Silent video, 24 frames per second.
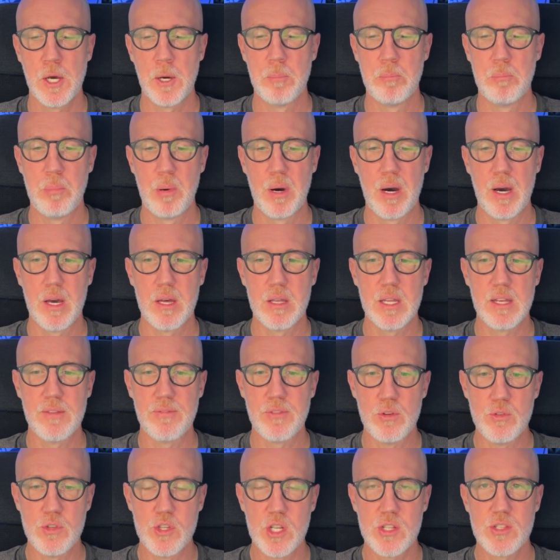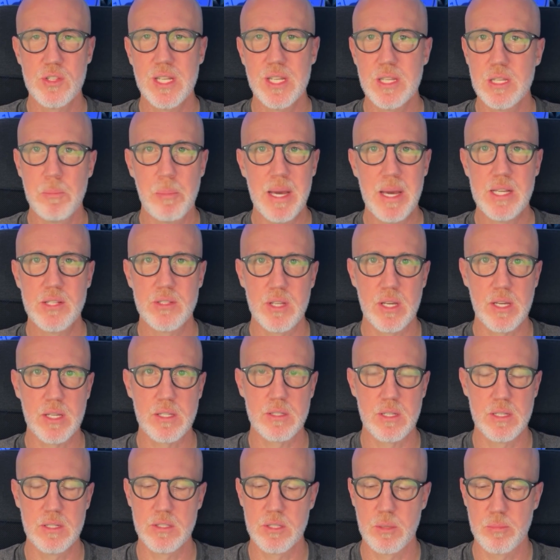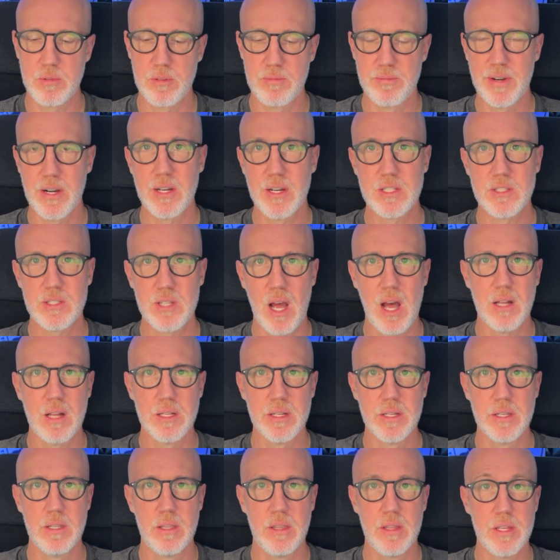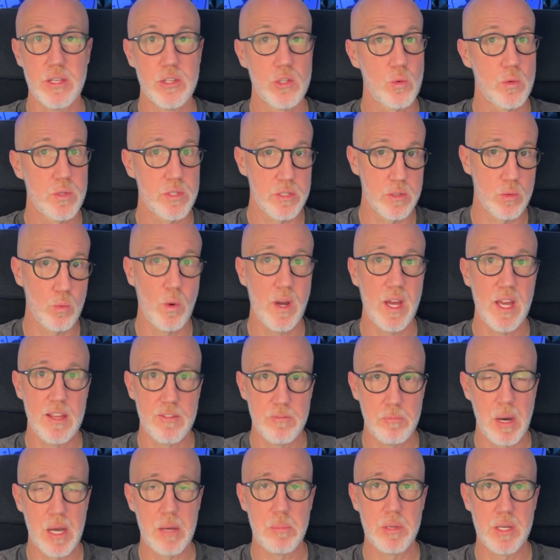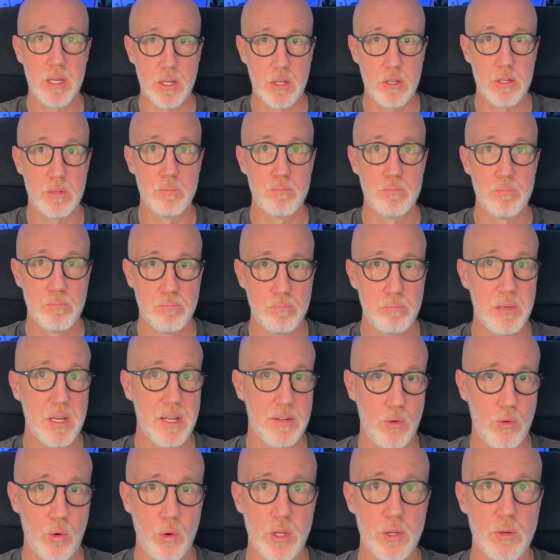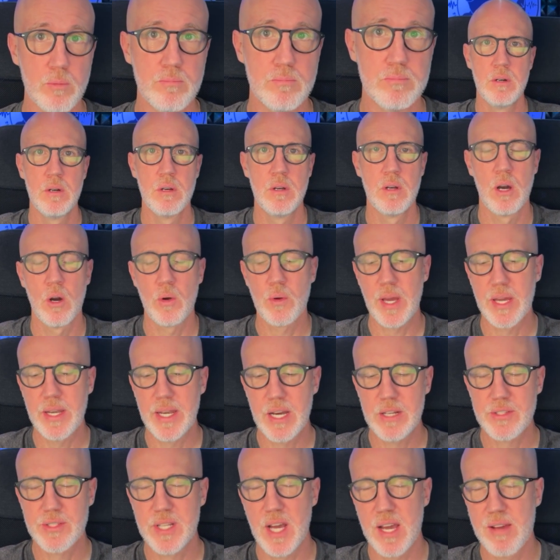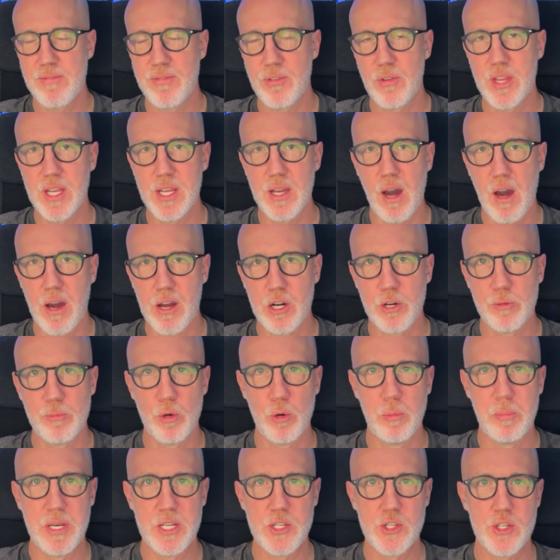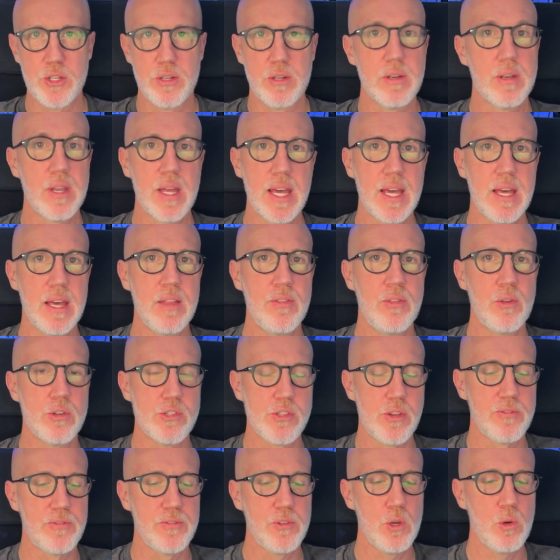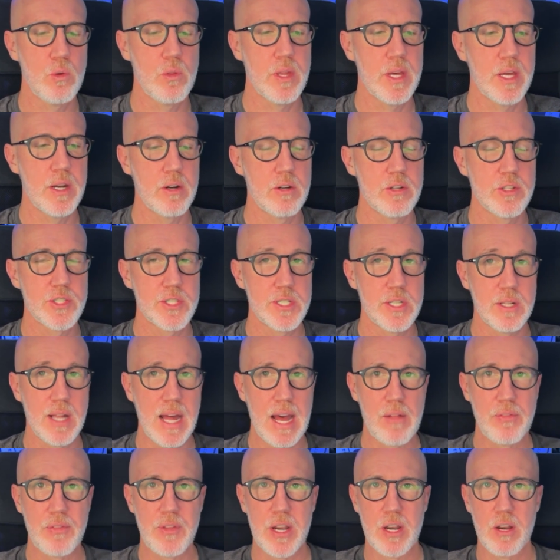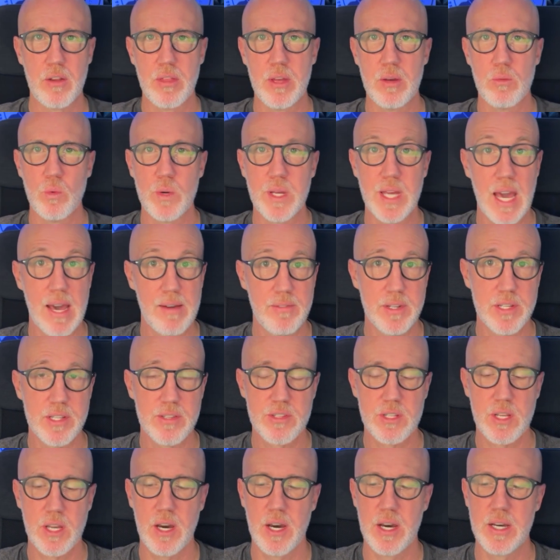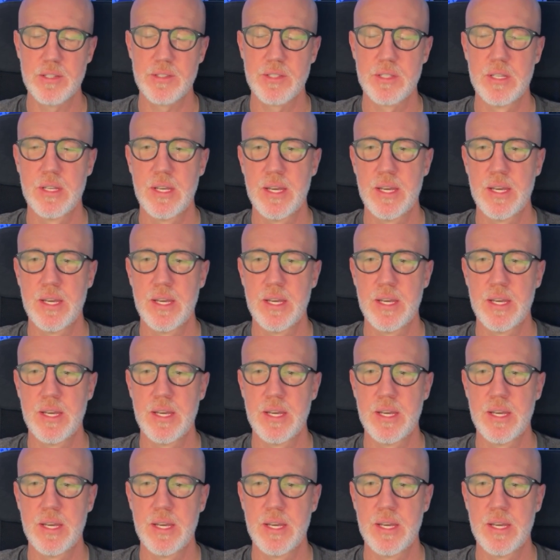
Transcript: but if you just need the basics and something very solid, then Twisted Wave might be a good pick for you. Okay, now it's time for the honorable mention, and there's a few that are still out there that we haven't discussed.